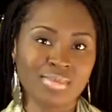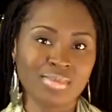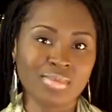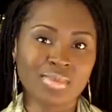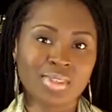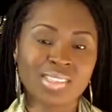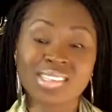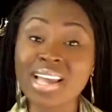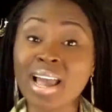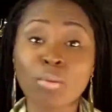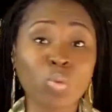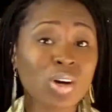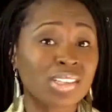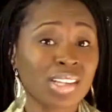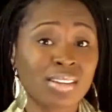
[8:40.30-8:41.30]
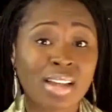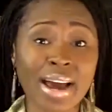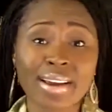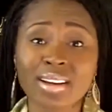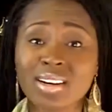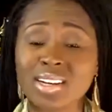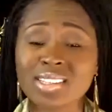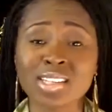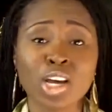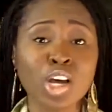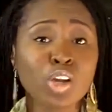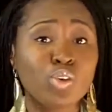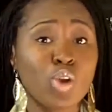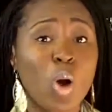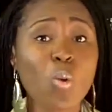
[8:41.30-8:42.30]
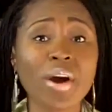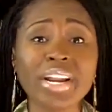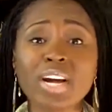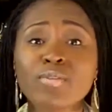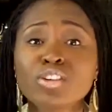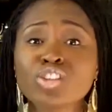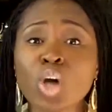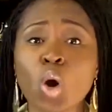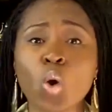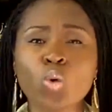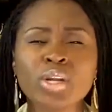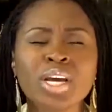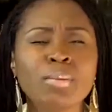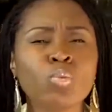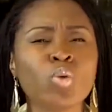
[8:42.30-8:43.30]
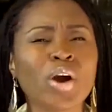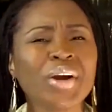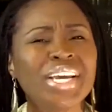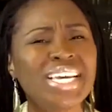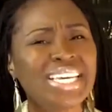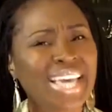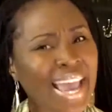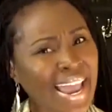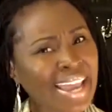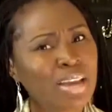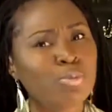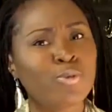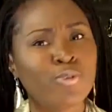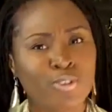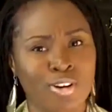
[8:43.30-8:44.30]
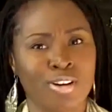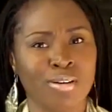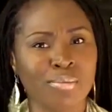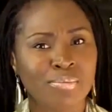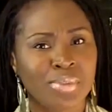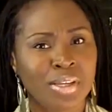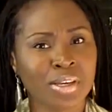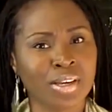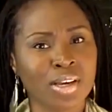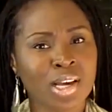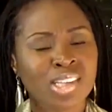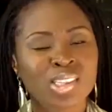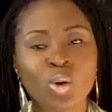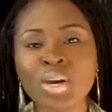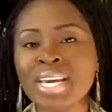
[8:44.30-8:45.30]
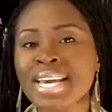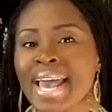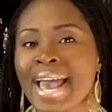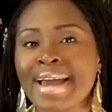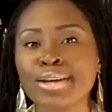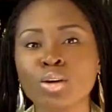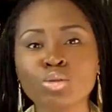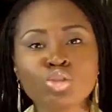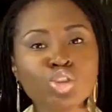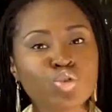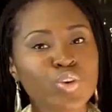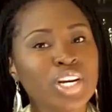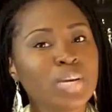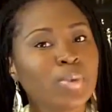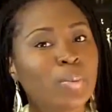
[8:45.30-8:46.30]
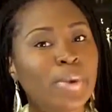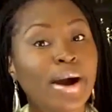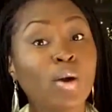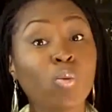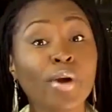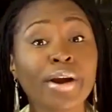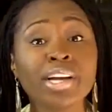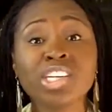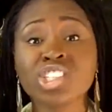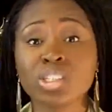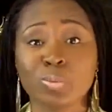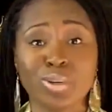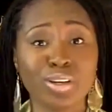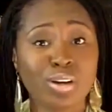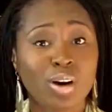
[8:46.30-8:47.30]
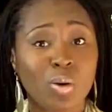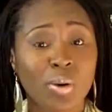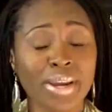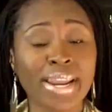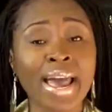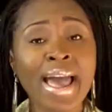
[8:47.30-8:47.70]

Sam wasn't like us. No one ever told him where he came from, so he had no dream about where he should be going.